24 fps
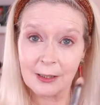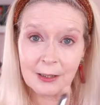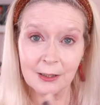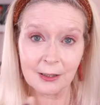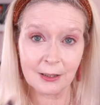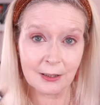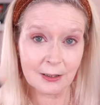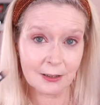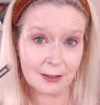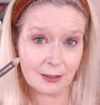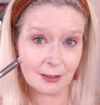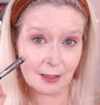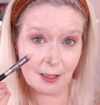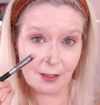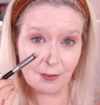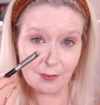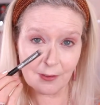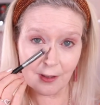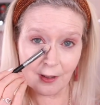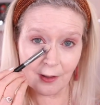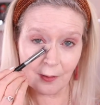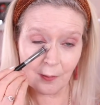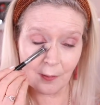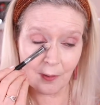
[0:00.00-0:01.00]
Just don't
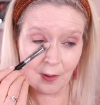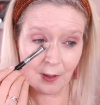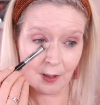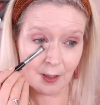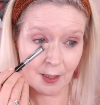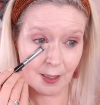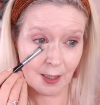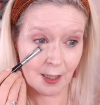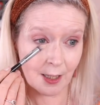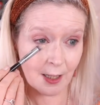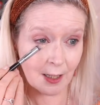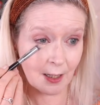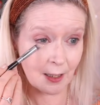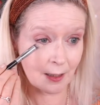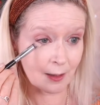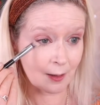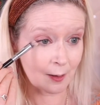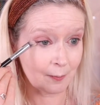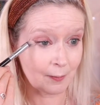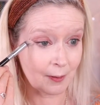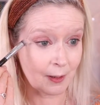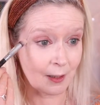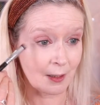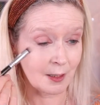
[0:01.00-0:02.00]
know why
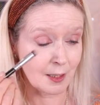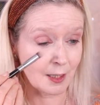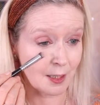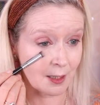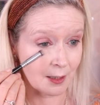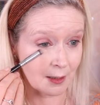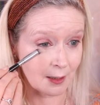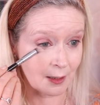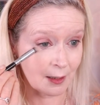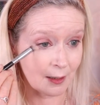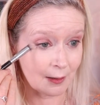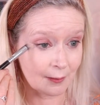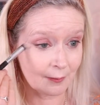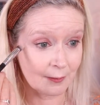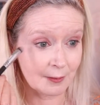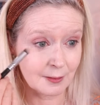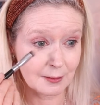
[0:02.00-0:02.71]
I'm like that.